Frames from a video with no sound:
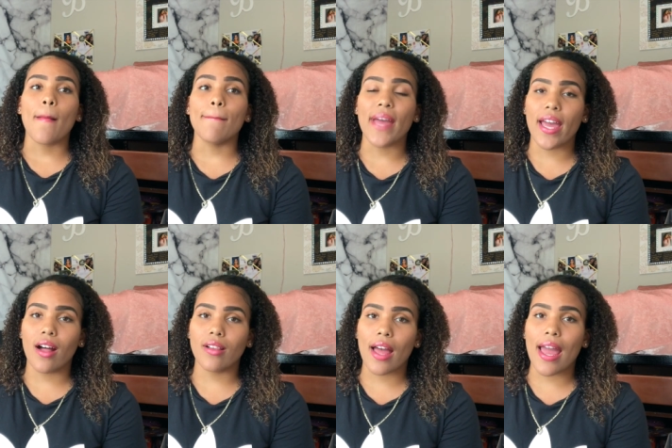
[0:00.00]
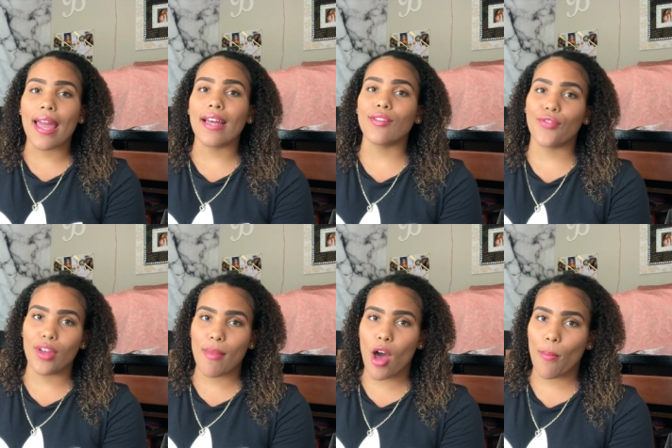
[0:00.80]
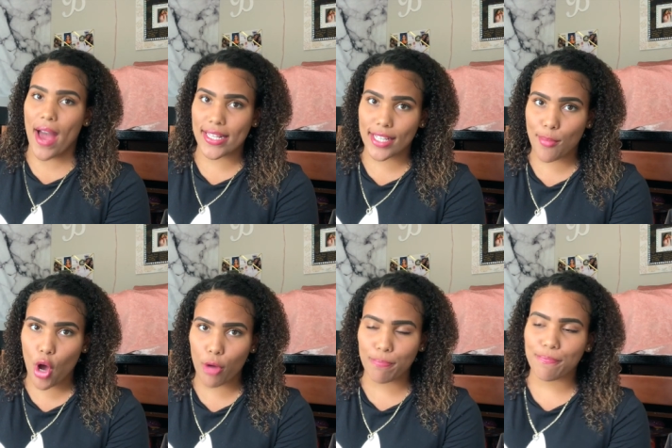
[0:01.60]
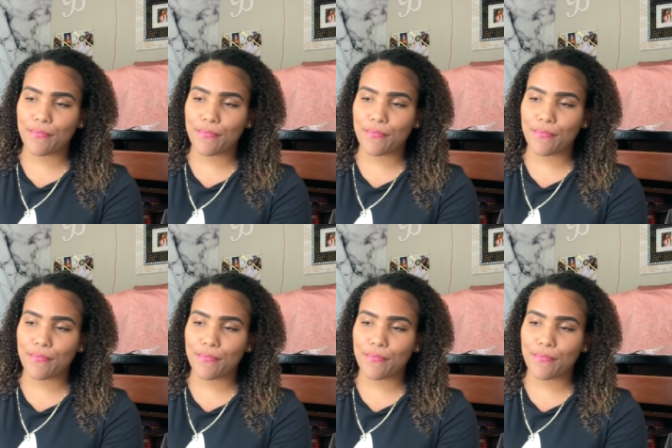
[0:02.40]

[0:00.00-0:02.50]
male and female basketball.